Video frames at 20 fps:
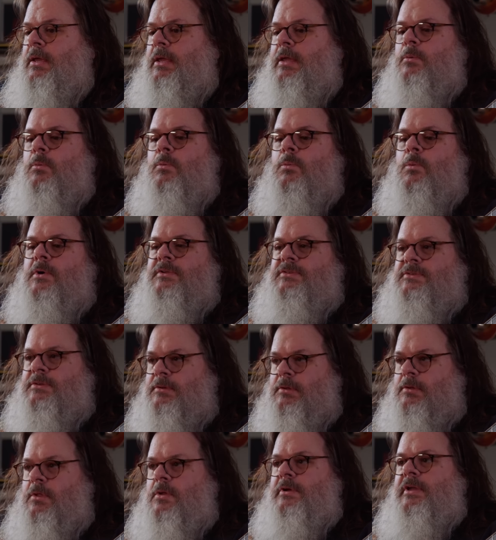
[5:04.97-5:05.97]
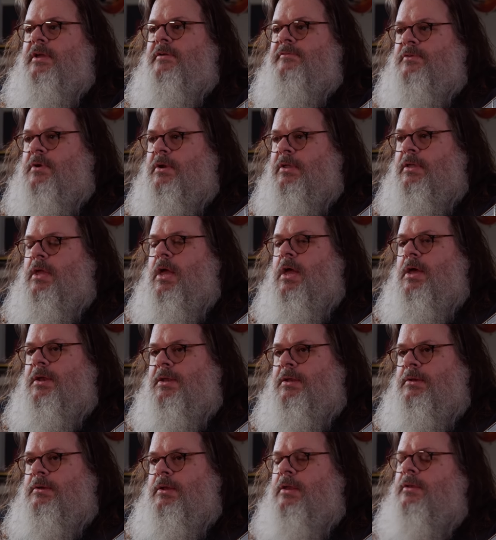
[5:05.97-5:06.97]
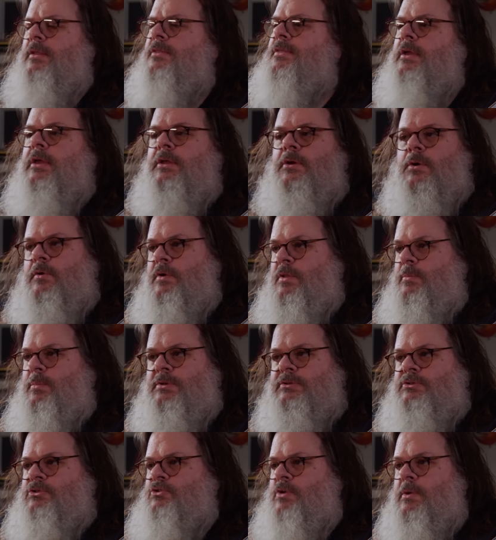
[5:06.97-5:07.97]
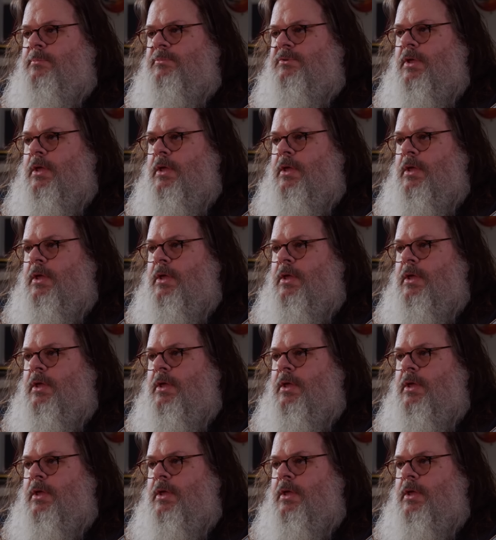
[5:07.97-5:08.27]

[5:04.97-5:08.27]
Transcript: it wasn't long after I got it, and the thing had already been stripped